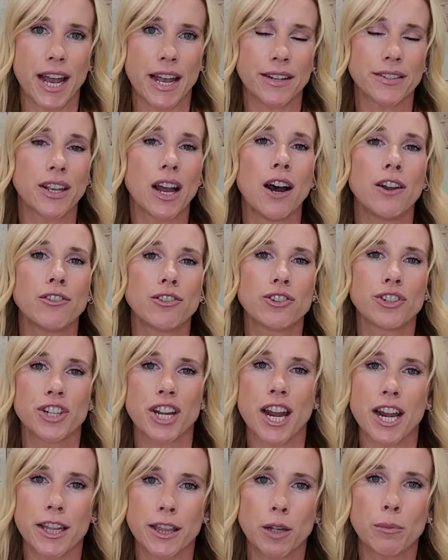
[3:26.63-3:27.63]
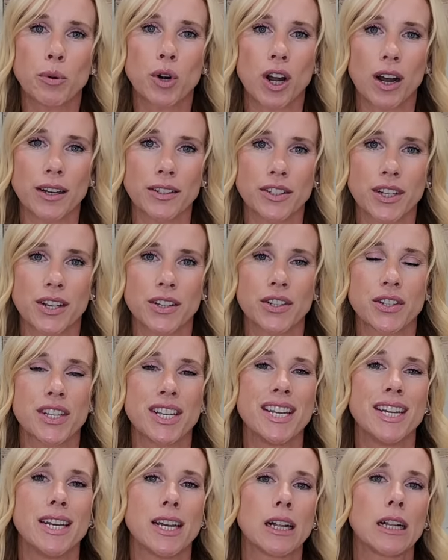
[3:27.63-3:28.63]
is understanding the process,
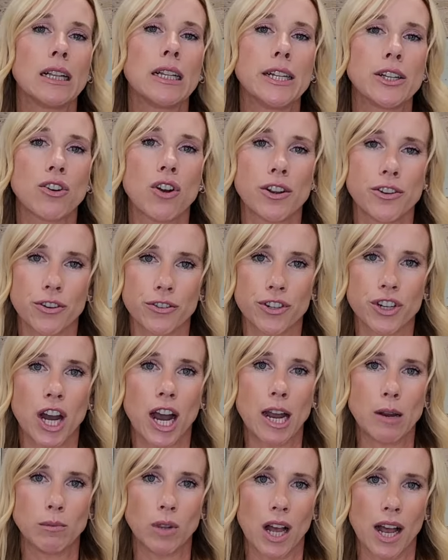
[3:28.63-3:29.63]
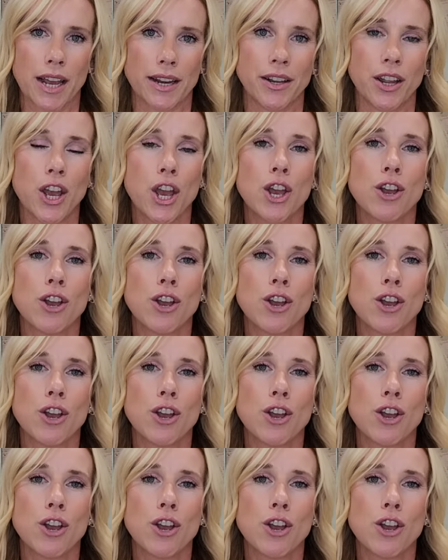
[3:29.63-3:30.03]
getting clear on your timeline